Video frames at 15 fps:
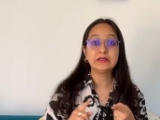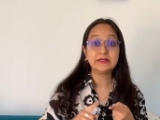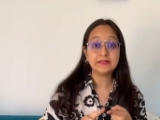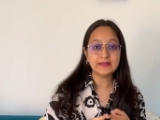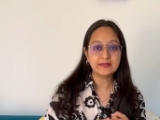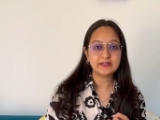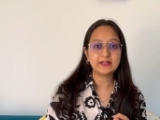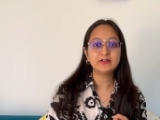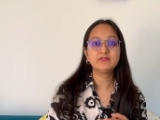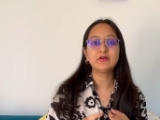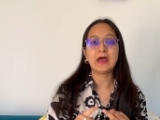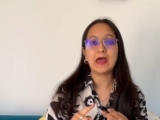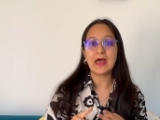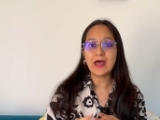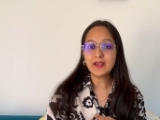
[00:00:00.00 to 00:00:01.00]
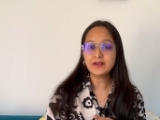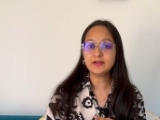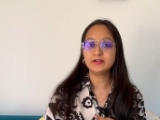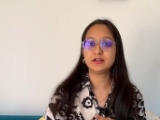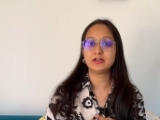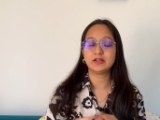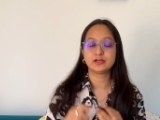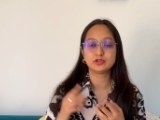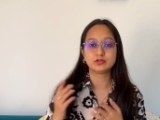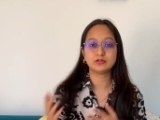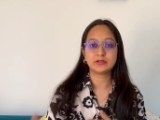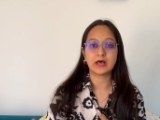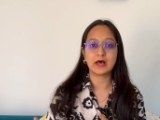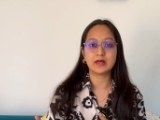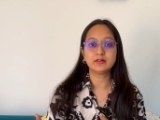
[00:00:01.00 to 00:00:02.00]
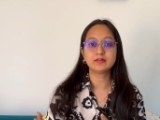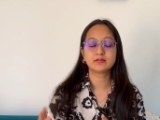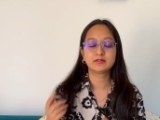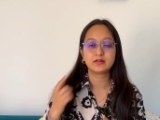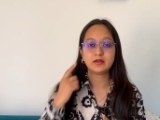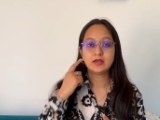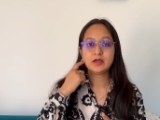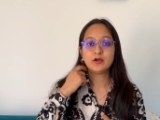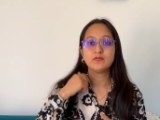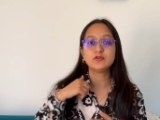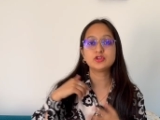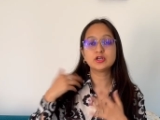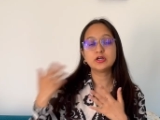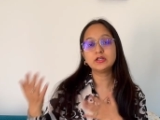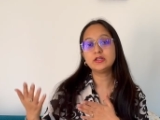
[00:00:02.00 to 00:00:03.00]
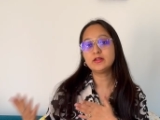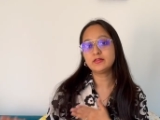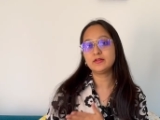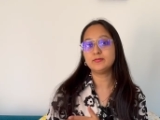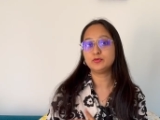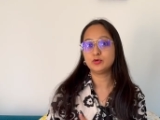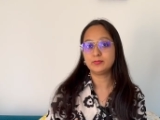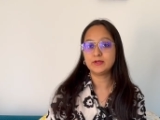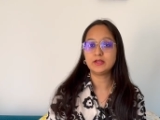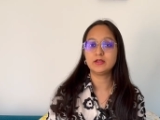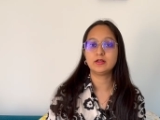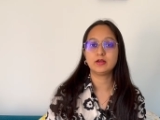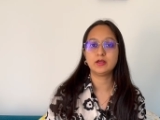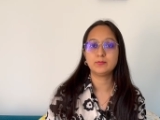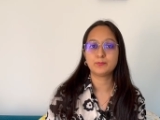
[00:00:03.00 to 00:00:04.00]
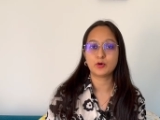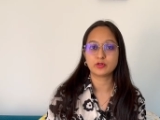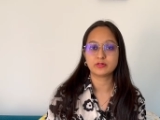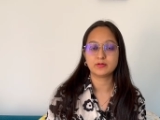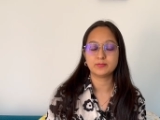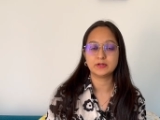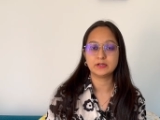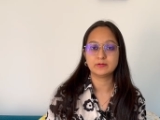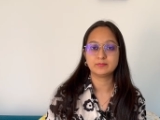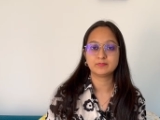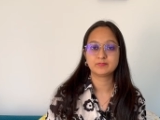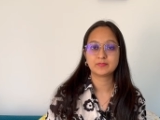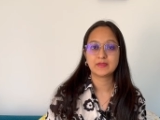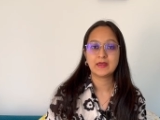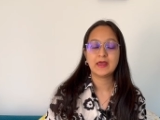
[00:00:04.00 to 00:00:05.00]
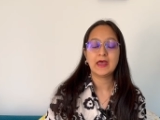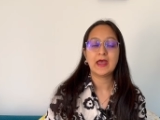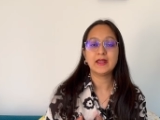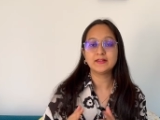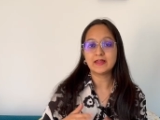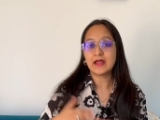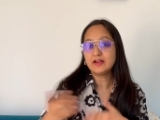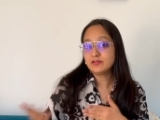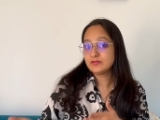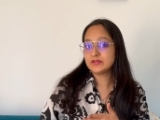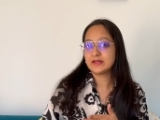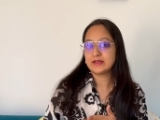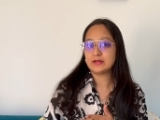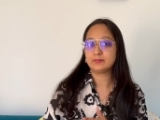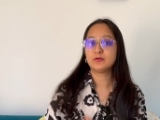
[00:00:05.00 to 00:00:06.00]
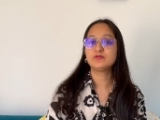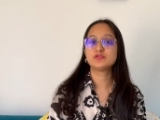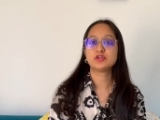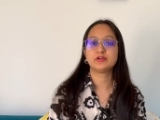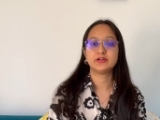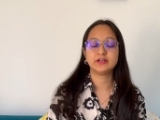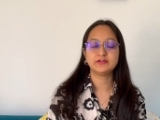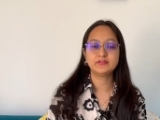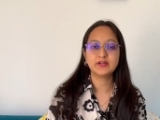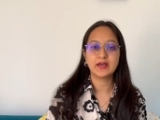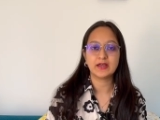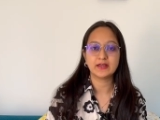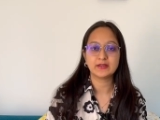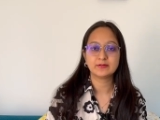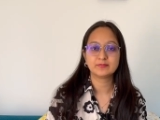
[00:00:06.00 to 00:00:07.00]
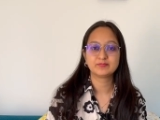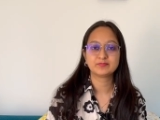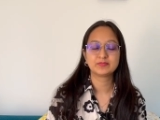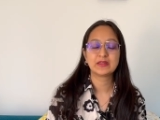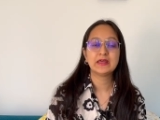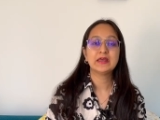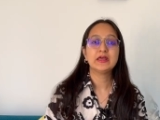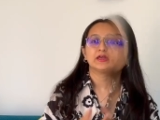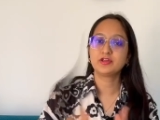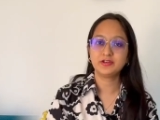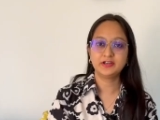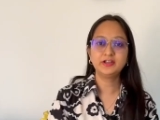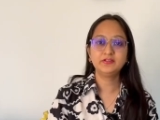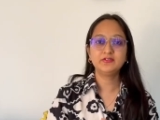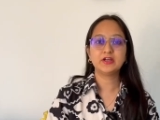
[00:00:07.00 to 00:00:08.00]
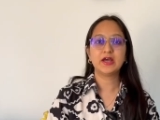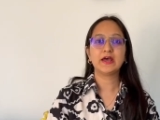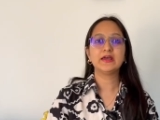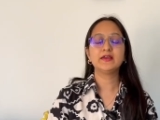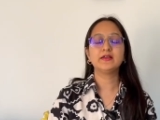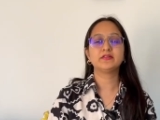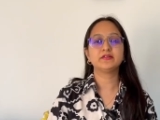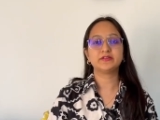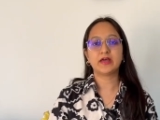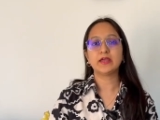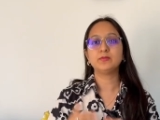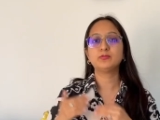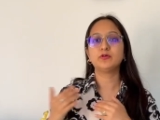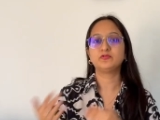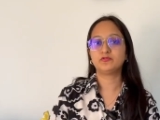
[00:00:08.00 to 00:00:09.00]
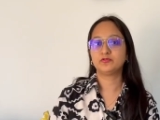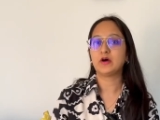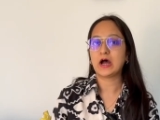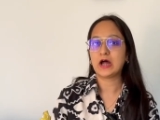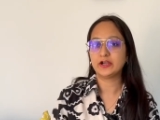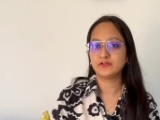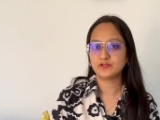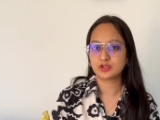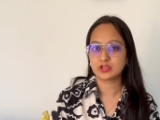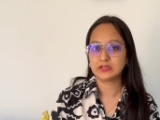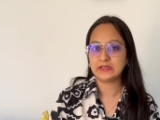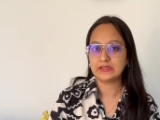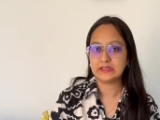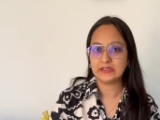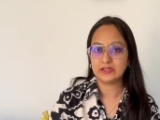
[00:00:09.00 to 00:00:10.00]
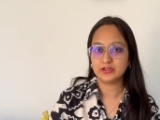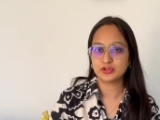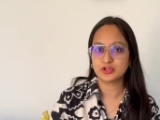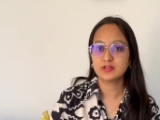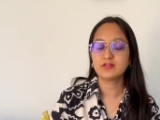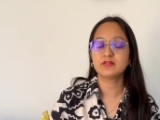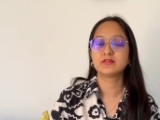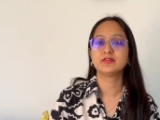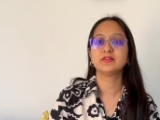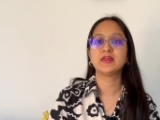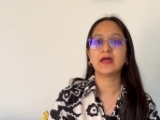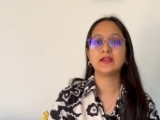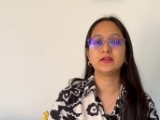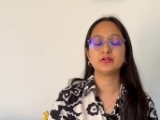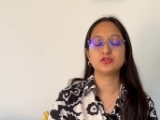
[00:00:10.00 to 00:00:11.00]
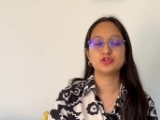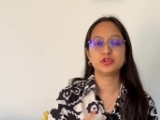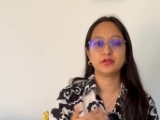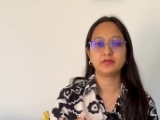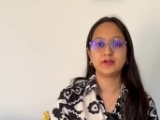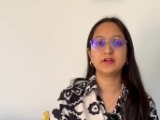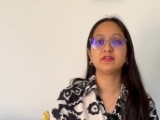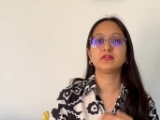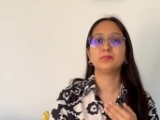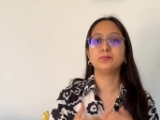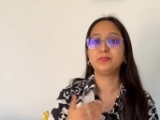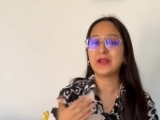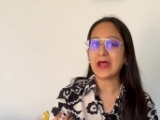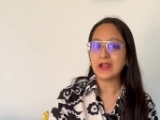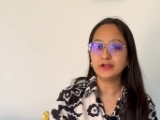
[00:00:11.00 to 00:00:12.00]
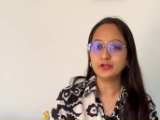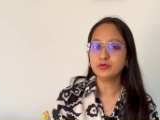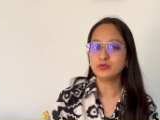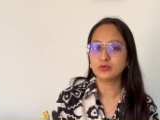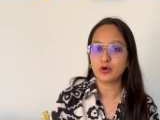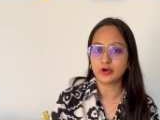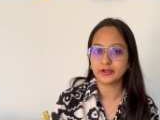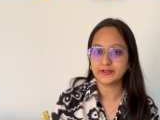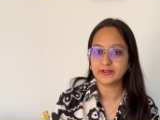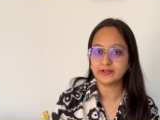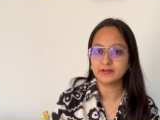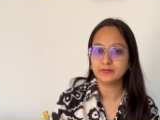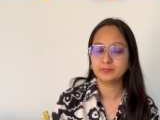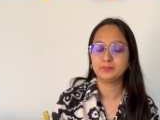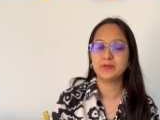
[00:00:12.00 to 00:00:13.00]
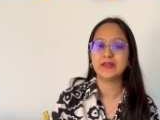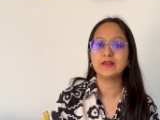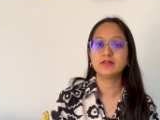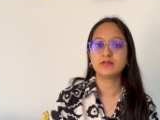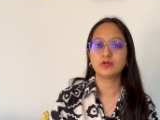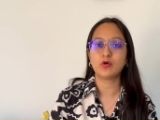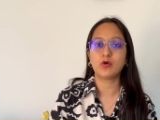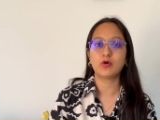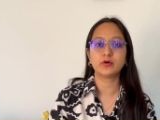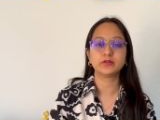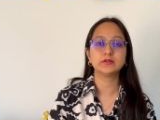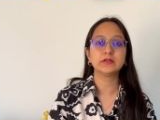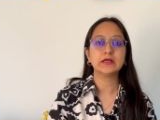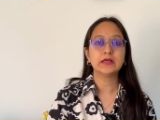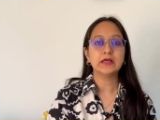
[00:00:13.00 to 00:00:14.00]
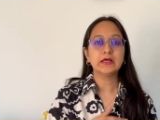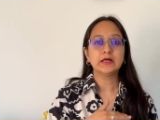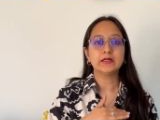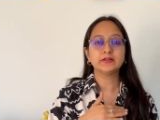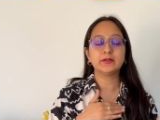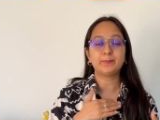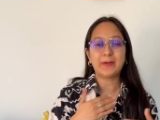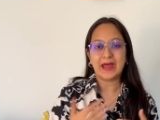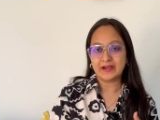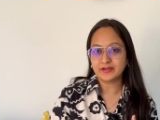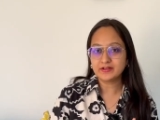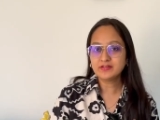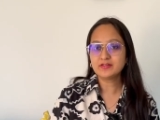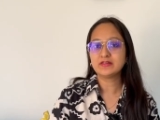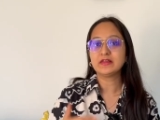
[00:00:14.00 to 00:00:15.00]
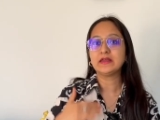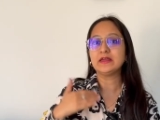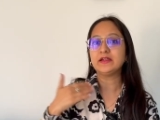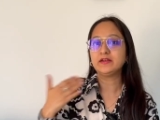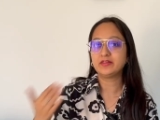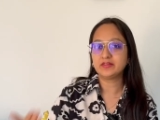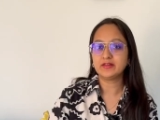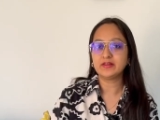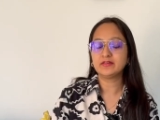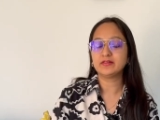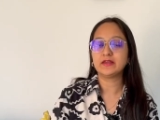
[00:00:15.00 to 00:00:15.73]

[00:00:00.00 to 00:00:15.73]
creative and intellectual tasks which earlier seemed to be impossible. And that's with the help of generative AI. So, generative AI is a type of artificial intelligence that generates brand new content based on the patterns it sees